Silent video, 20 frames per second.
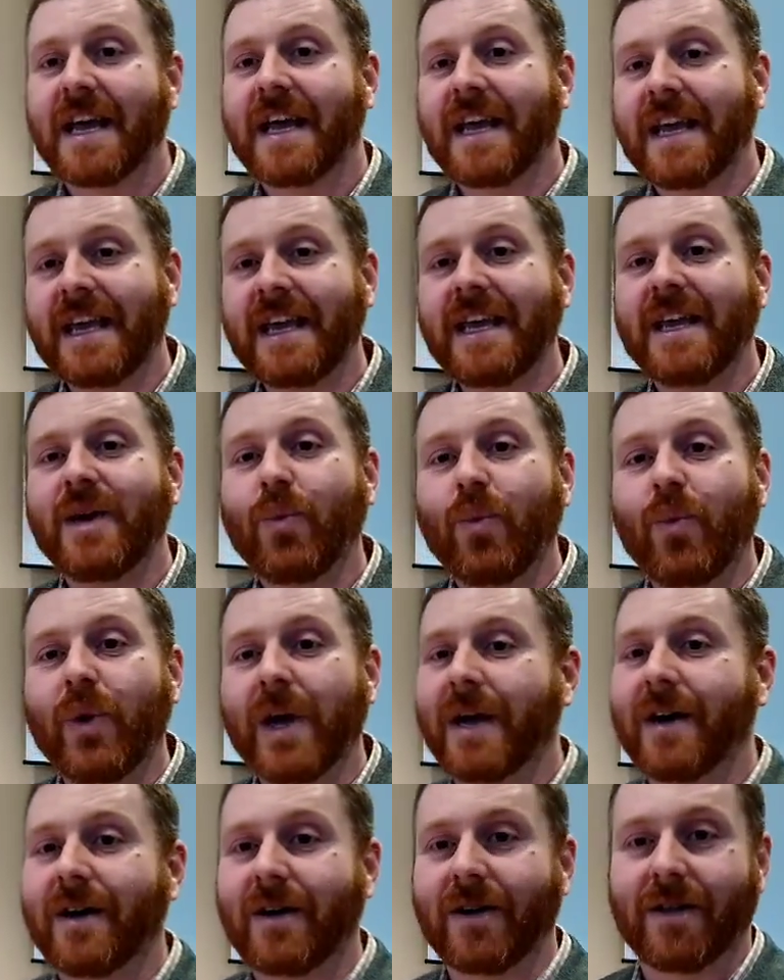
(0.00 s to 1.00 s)
He
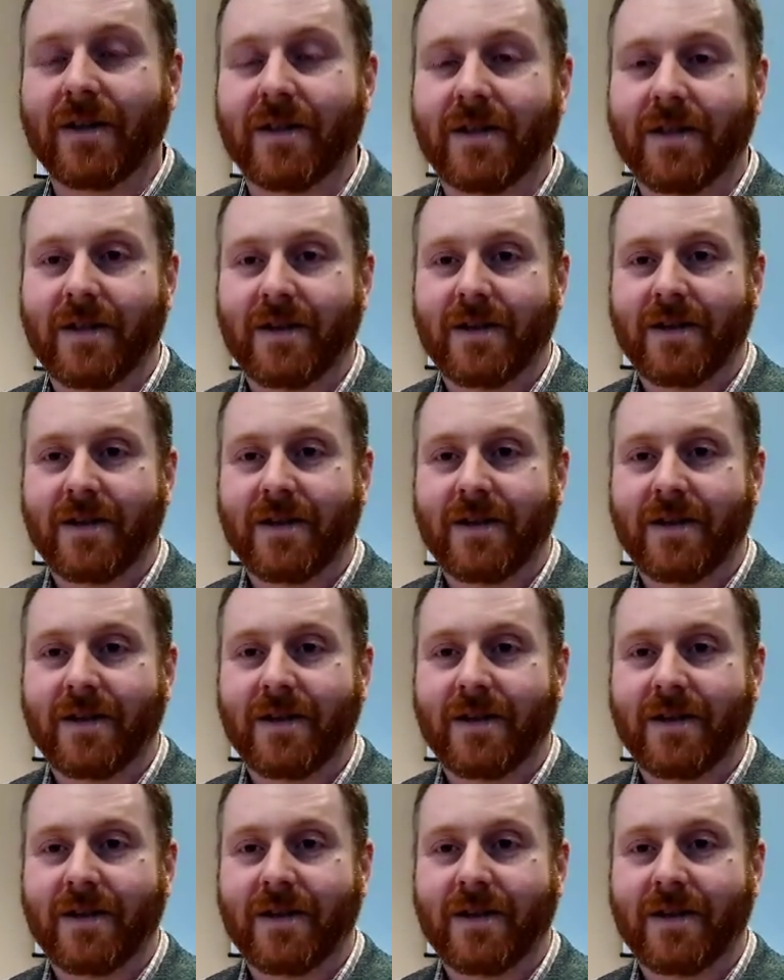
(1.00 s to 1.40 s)
will